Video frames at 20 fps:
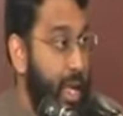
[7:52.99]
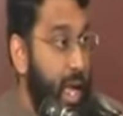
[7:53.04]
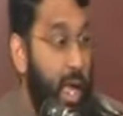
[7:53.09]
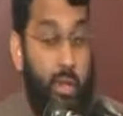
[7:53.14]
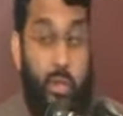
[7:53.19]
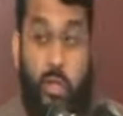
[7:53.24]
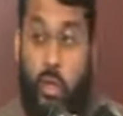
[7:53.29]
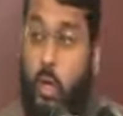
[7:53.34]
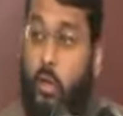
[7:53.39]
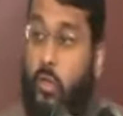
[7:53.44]

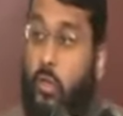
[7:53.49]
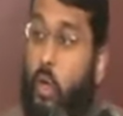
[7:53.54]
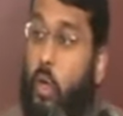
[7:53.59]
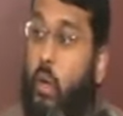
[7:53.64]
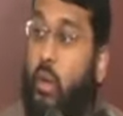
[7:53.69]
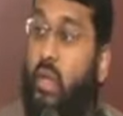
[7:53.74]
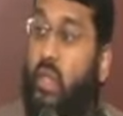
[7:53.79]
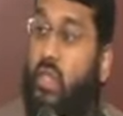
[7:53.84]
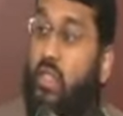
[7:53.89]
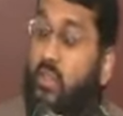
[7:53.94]
And the
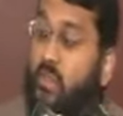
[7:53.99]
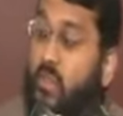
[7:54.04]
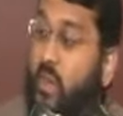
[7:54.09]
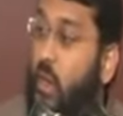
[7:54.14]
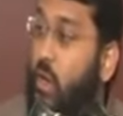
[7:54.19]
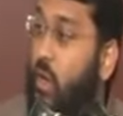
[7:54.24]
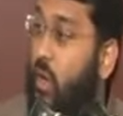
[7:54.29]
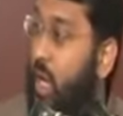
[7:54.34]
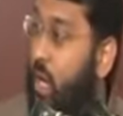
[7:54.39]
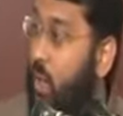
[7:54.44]
authorities
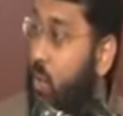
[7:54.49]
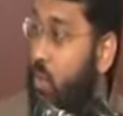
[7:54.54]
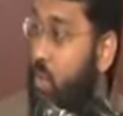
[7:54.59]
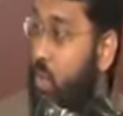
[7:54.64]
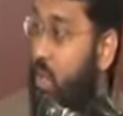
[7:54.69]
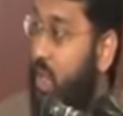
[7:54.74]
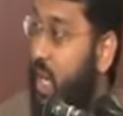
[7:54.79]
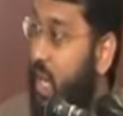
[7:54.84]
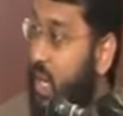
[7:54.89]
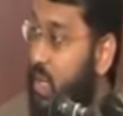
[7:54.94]
figured out
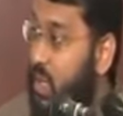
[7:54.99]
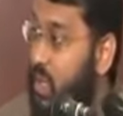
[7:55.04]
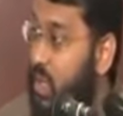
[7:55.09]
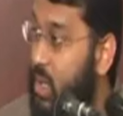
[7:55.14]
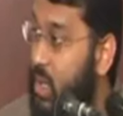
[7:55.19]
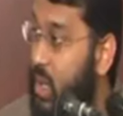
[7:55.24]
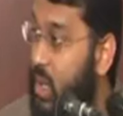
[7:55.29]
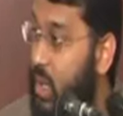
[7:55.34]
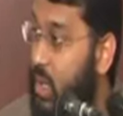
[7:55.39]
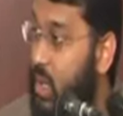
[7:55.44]
that
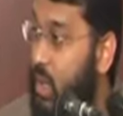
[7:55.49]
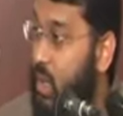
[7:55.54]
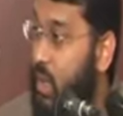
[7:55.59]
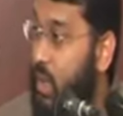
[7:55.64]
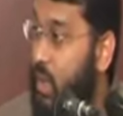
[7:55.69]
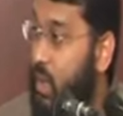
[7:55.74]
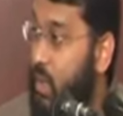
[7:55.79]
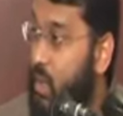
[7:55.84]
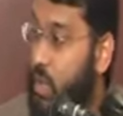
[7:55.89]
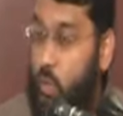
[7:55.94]

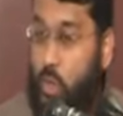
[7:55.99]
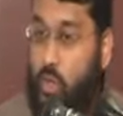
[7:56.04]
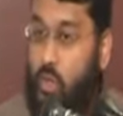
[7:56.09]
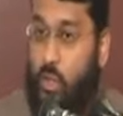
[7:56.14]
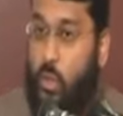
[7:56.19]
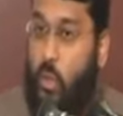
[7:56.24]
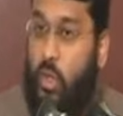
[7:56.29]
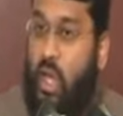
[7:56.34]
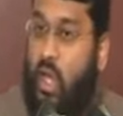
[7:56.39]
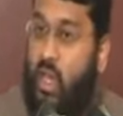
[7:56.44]
there was
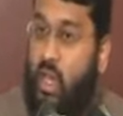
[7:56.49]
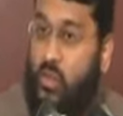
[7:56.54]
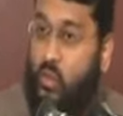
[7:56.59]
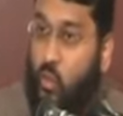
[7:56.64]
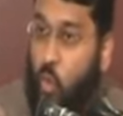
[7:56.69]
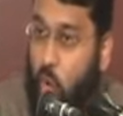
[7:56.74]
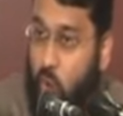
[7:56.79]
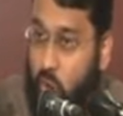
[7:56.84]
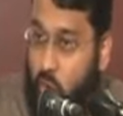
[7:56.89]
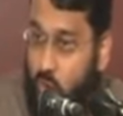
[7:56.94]
no lack
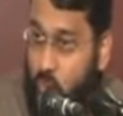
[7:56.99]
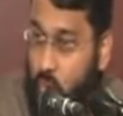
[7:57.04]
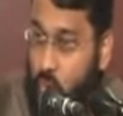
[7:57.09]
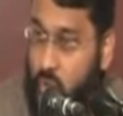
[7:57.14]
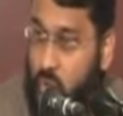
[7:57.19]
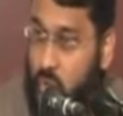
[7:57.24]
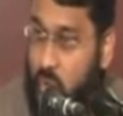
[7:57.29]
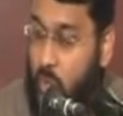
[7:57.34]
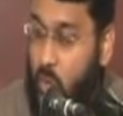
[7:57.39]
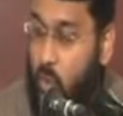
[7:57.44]
of water,
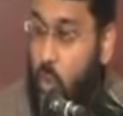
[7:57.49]
firstly.